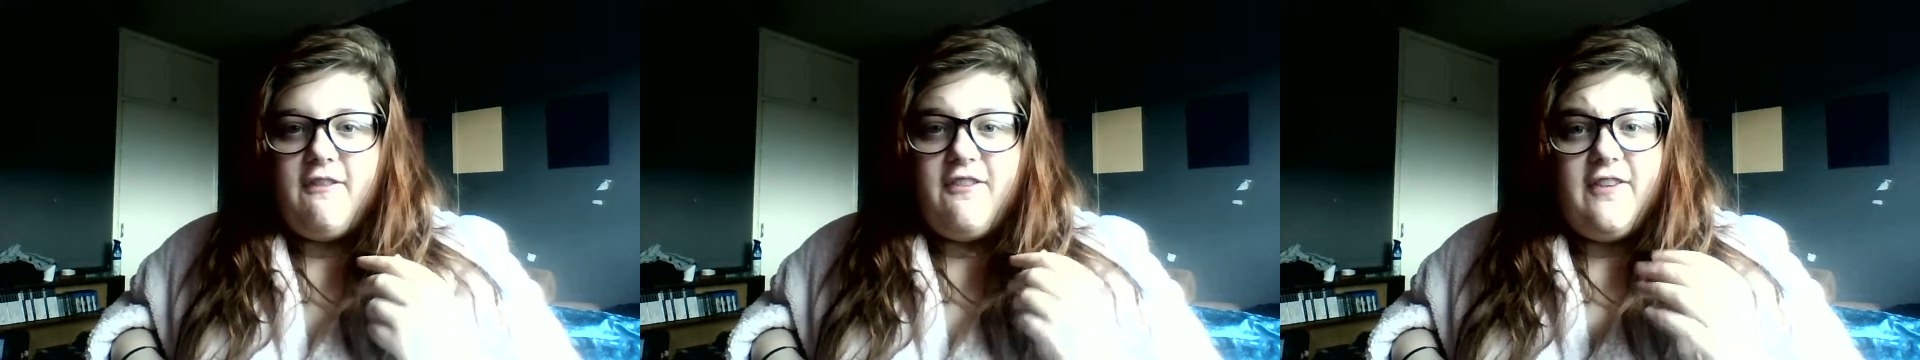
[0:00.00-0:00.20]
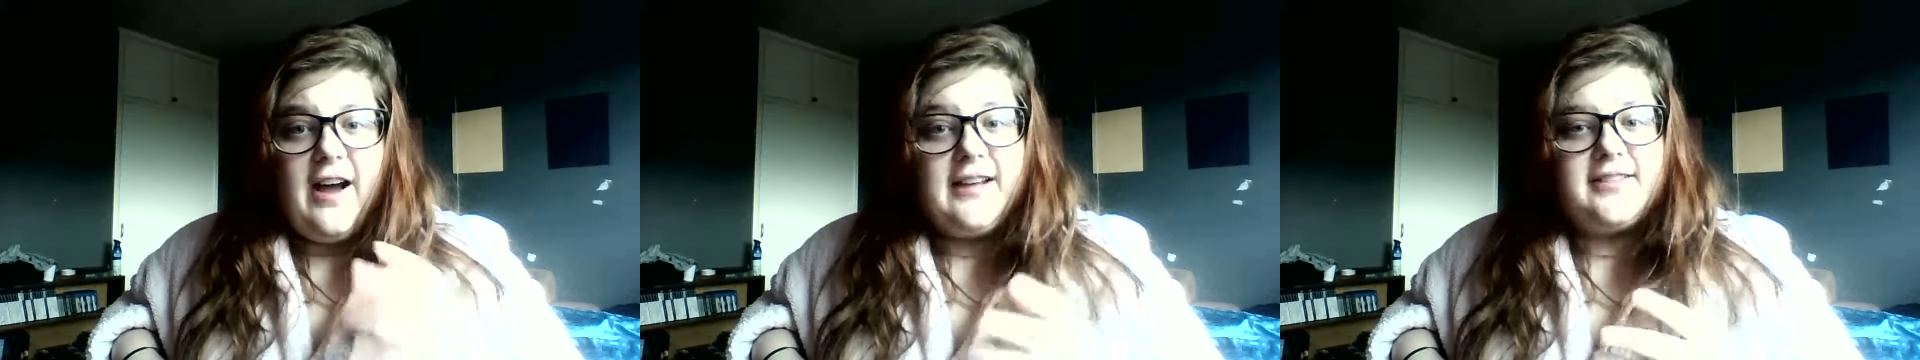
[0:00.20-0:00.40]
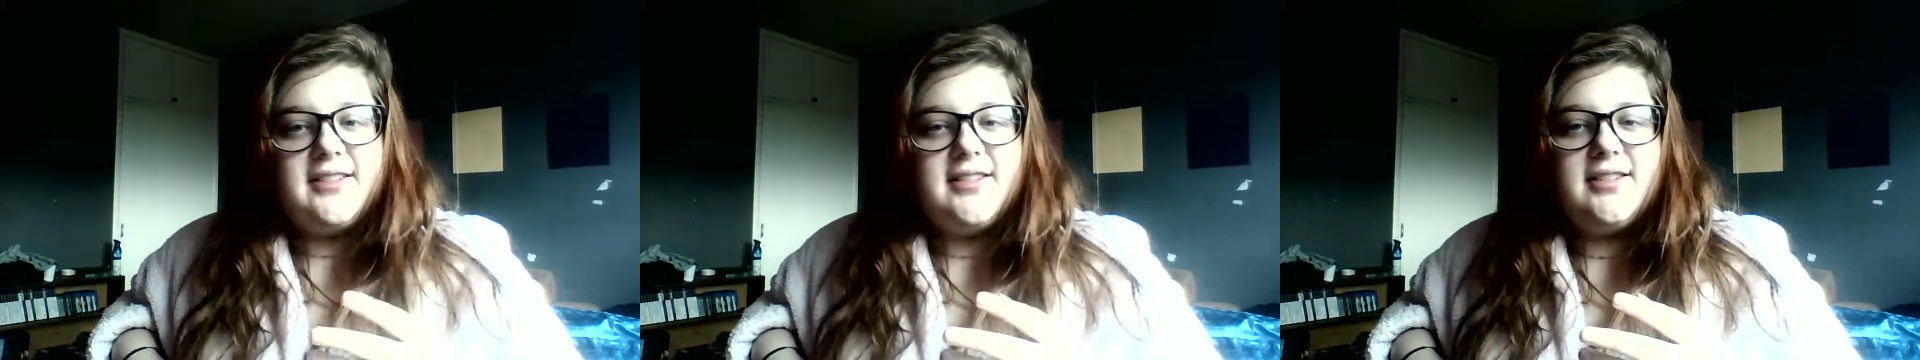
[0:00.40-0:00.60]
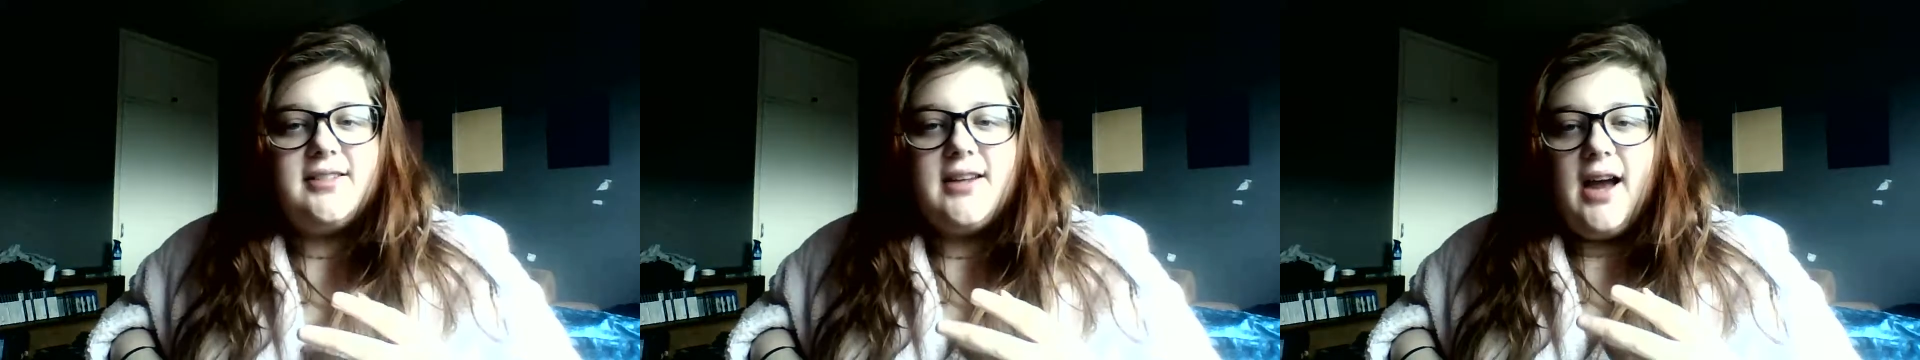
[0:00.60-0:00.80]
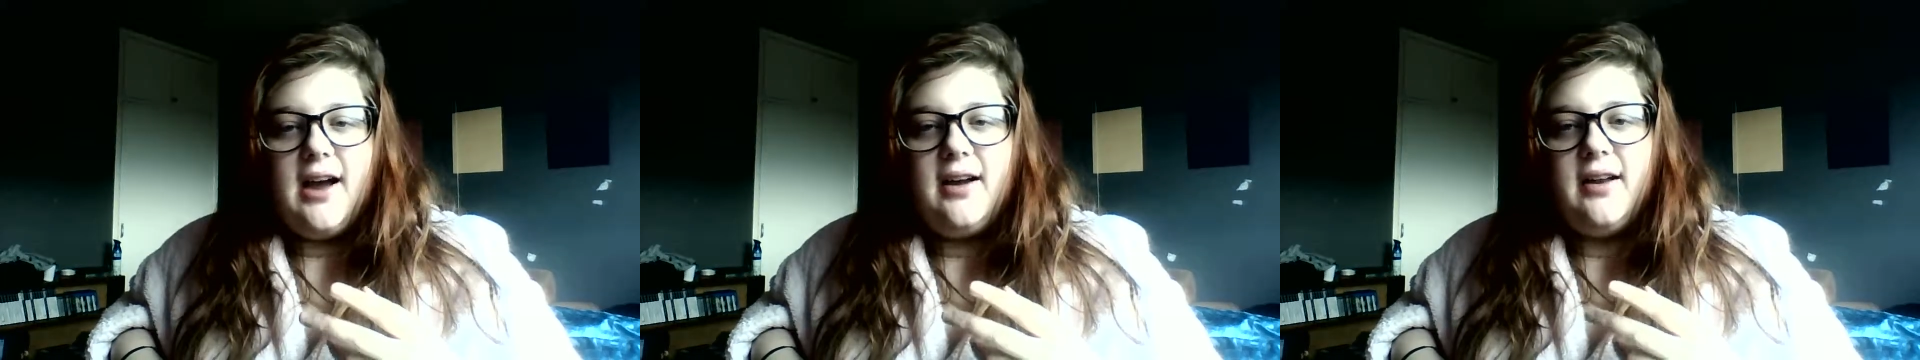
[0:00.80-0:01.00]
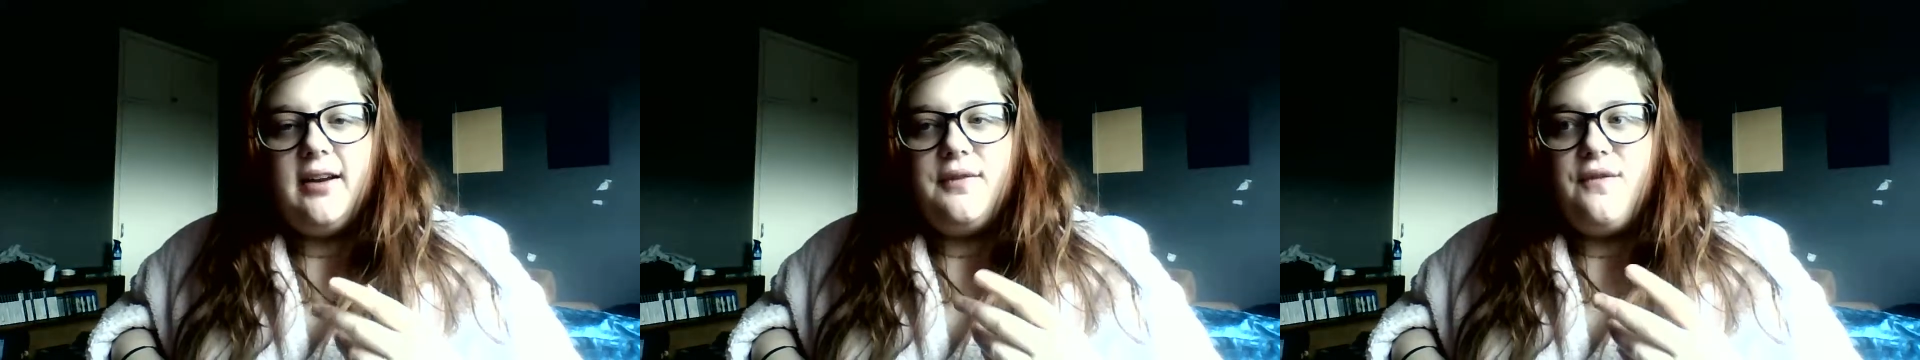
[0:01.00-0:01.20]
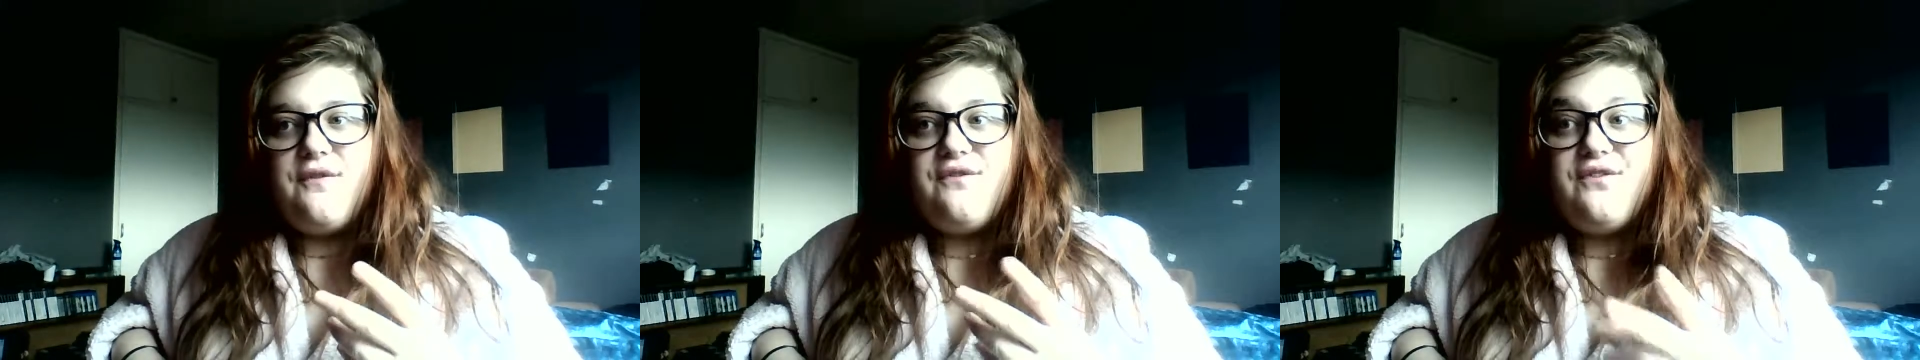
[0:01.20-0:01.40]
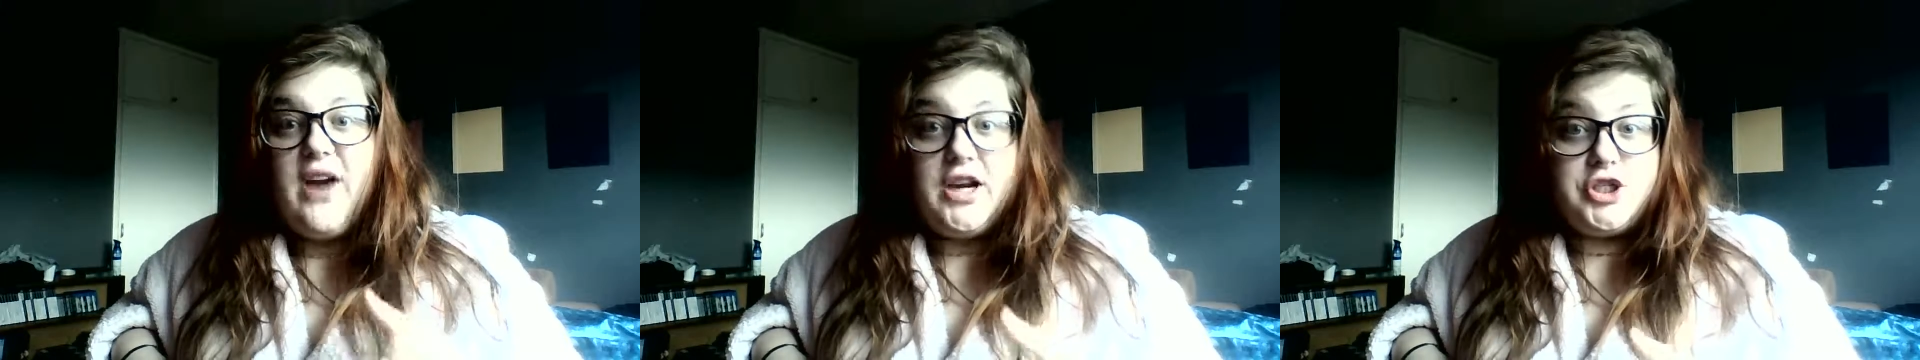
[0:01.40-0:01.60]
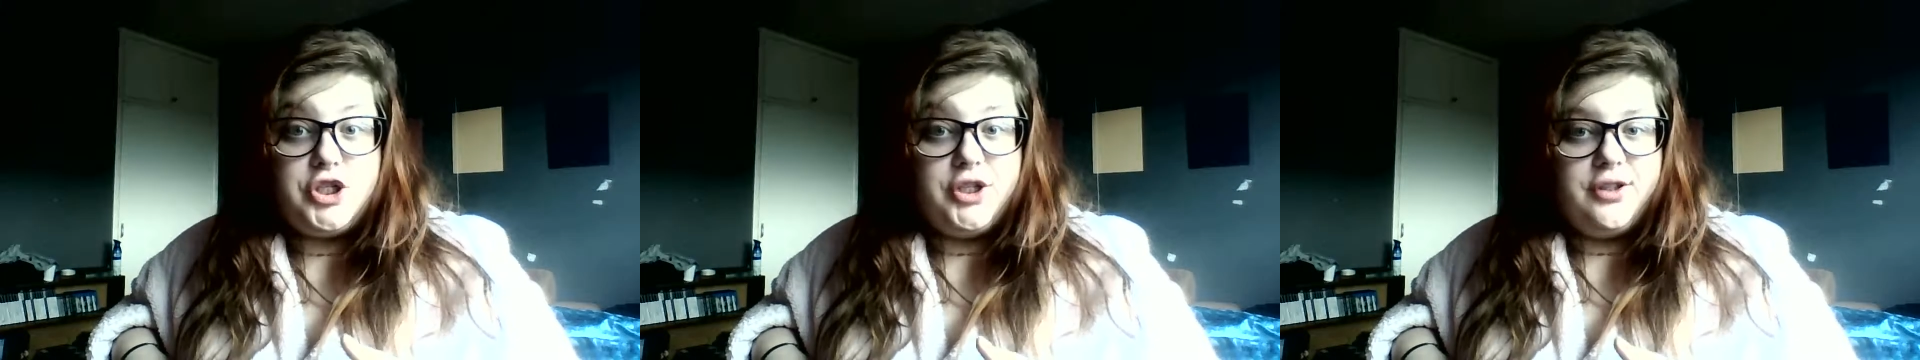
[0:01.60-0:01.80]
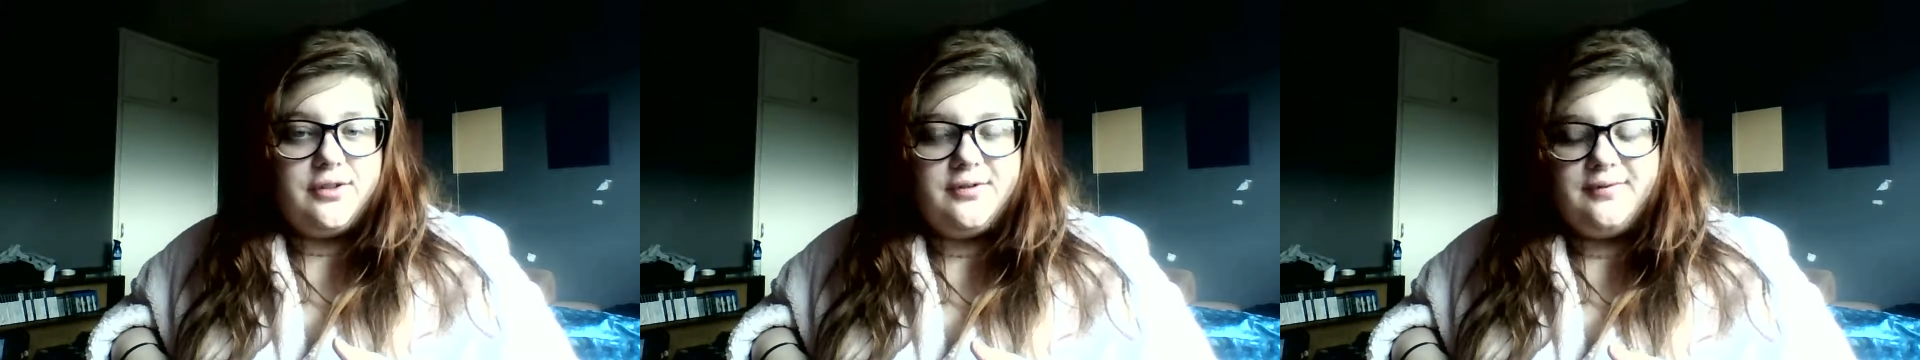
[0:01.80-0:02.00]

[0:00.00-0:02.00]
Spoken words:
fads and fashion.